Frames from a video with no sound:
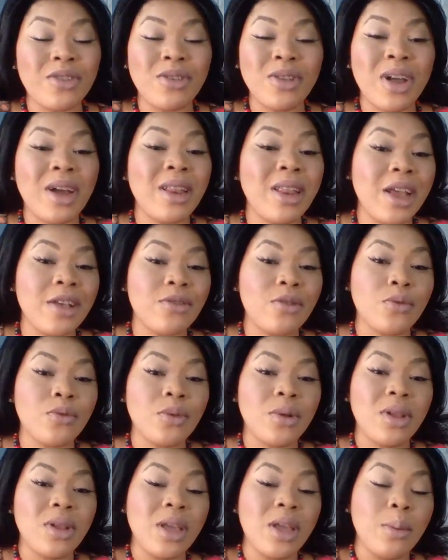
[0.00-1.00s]
not
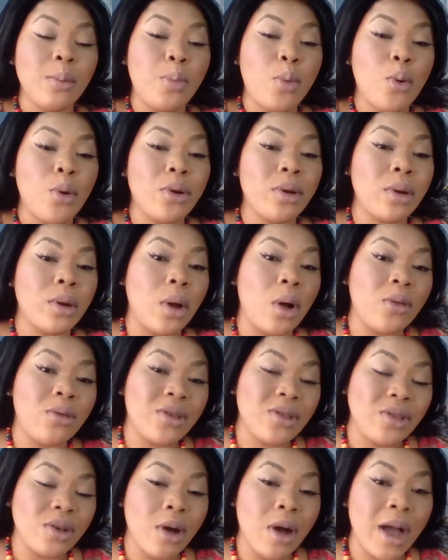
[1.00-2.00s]
necessarily important all
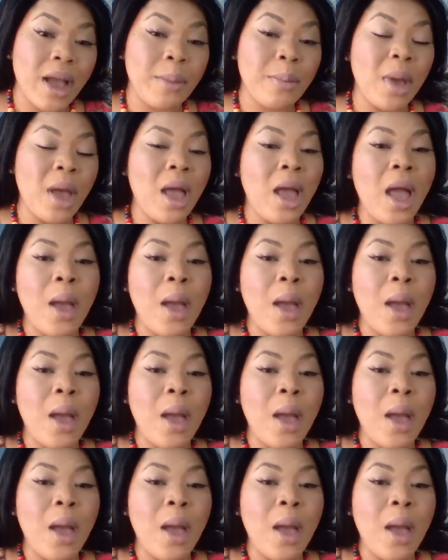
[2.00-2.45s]
the time,